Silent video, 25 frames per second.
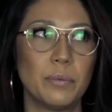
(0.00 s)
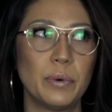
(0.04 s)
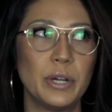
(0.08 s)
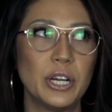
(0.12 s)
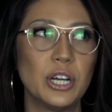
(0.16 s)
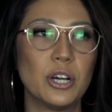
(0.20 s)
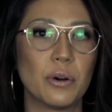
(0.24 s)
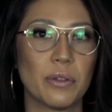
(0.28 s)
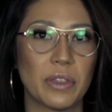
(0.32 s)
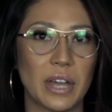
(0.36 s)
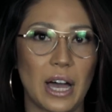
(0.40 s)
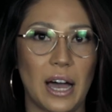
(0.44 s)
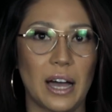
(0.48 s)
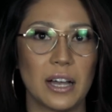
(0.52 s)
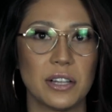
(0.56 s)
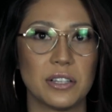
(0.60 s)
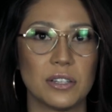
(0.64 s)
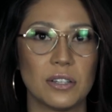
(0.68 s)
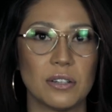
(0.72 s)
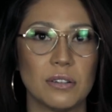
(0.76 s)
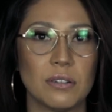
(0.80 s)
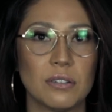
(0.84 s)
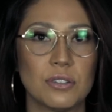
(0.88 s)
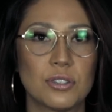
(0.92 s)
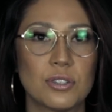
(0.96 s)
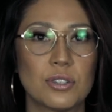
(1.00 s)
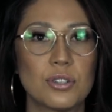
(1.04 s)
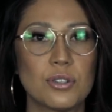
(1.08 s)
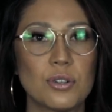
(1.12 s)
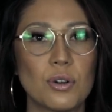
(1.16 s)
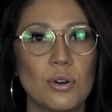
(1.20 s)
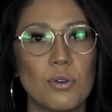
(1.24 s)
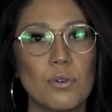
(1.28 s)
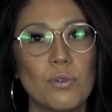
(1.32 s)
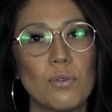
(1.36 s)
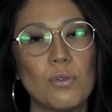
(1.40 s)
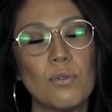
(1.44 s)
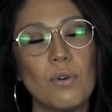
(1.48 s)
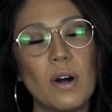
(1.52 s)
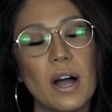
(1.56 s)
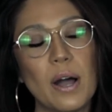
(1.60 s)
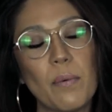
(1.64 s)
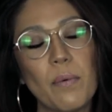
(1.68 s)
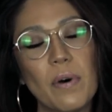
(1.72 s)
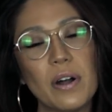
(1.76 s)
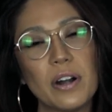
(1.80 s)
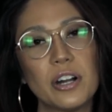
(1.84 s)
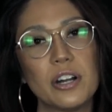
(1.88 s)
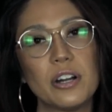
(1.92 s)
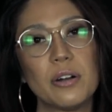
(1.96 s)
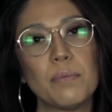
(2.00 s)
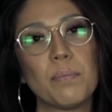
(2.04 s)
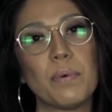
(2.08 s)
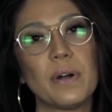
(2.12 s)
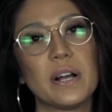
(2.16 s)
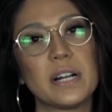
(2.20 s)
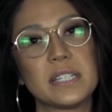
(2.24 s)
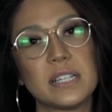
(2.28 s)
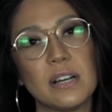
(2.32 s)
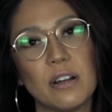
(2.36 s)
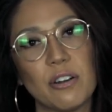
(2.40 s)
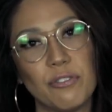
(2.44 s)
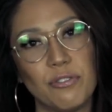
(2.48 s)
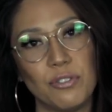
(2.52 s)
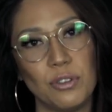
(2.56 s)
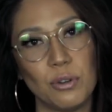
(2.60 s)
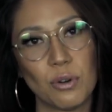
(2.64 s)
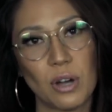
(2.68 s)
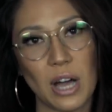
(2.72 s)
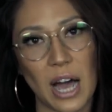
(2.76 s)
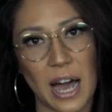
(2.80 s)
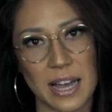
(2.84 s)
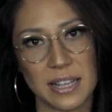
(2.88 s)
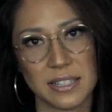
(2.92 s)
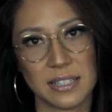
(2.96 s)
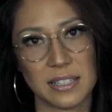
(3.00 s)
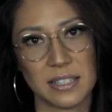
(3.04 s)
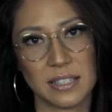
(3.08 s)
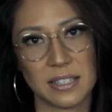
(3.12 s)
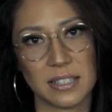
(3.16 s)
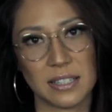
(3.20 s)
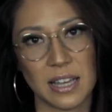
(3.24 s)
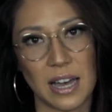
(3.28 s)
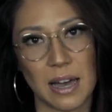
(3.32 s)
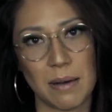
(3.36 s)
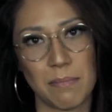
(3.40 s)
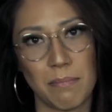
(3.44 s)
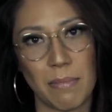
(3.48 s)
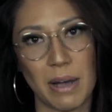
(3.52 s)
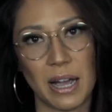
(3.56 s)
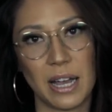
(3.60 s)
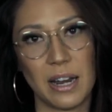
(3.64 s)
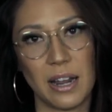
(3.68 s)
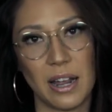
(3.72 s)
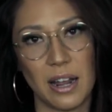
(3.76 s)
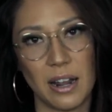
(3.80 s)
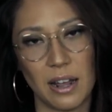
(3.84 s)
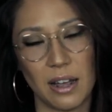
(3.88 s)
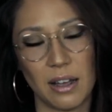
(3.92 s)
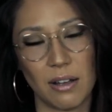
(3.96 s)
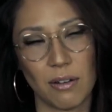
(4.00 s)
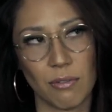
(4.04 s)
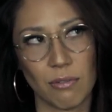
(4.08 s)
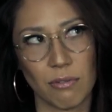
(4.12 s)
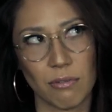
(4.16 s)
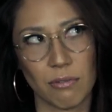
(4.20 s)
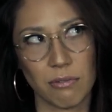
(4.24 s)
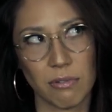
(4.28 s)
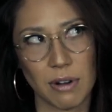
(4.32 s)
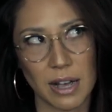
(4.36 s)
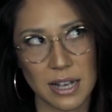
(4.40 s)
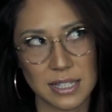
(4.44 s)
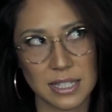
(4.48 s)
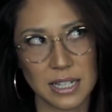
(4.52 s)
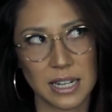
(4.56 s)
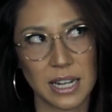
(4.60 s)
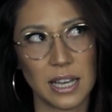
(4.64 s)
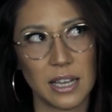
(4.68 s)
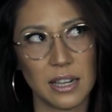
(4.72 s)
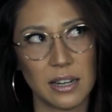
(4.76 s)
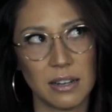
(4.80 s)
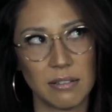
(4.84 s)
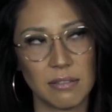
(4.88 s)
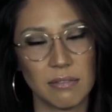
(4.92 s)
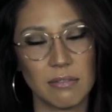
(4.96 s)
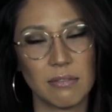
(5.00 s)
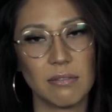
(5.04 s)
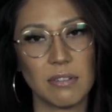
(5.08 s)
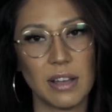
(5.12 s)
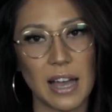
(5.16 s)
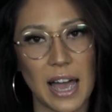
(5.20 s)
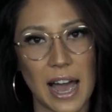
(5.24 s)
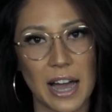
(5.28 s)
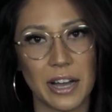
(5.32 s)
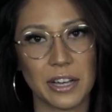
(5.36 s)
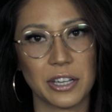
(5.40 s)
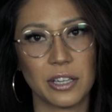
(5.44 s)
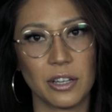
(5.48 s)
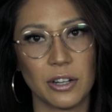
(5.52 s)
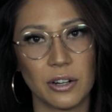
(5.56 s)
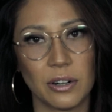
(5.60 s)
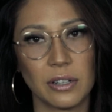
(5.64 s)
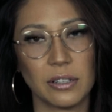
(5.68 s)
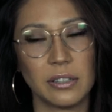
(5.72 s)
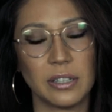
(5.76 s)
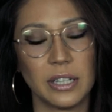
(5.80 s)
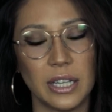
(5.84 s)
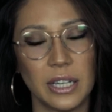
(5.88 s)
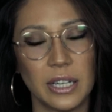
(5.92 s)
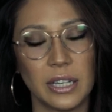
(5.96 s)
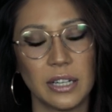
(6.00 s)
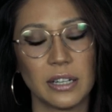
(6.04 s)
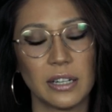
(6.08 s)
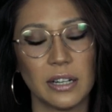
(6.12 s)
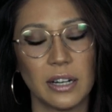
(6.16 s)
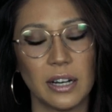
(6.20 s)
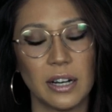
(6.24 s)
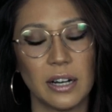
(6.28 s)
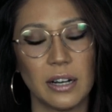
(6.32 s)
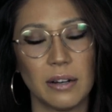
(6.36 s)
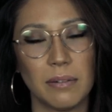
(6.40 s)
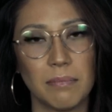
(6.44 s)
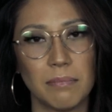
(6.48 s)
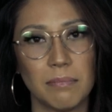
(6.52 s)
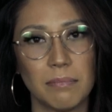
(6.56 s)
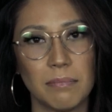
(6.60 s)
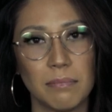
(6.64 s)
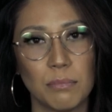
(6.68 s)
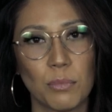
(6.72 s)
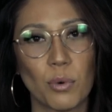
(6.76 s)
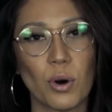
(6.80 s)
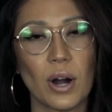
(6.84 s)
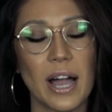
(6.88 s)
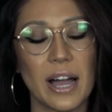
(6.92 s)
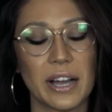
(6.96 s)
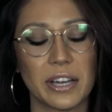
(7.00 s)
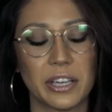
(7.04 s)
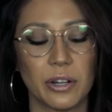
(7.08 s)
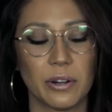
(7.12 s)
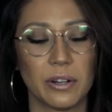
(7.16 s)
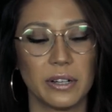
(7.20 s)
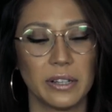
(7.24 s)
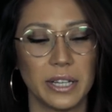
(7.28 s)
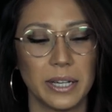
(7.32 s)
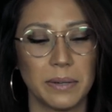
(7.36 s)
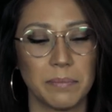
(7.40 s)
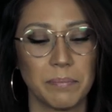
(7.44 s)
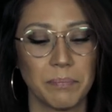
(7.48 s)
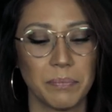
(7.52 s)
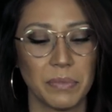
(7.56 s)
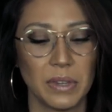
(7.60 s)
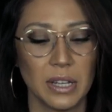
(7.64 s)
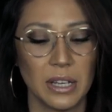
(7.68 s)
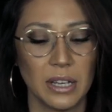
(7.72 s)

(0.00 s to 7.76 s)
we know that. So I wanted to break down a few guises that might resonate accurately, more accurately.